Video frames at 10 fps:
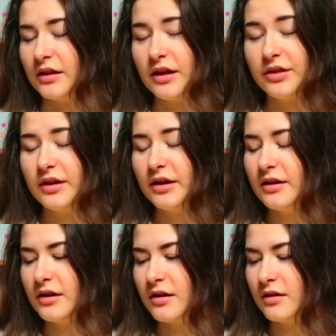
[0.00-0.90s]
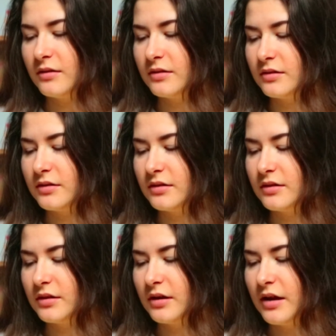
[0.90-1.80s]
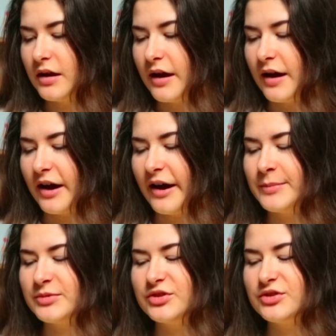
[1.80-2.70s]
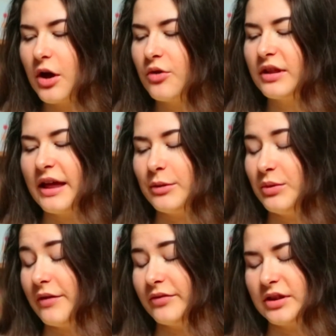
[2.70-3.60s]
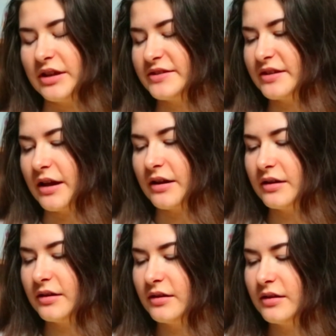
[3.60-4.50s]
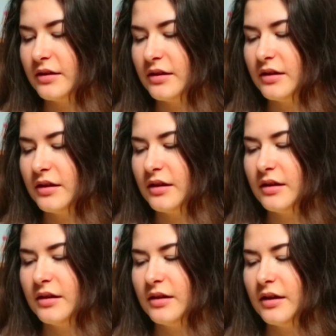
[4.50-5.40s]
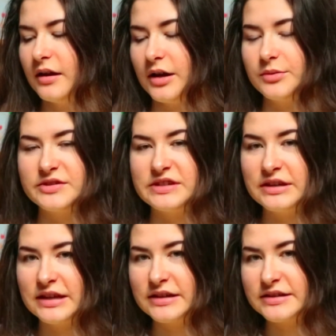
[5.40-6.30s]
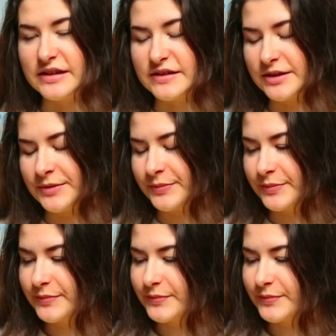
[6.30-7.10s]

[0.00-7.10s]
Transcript: Nothing at all. I'm so glad we have a class together. I will see you later, Tessa.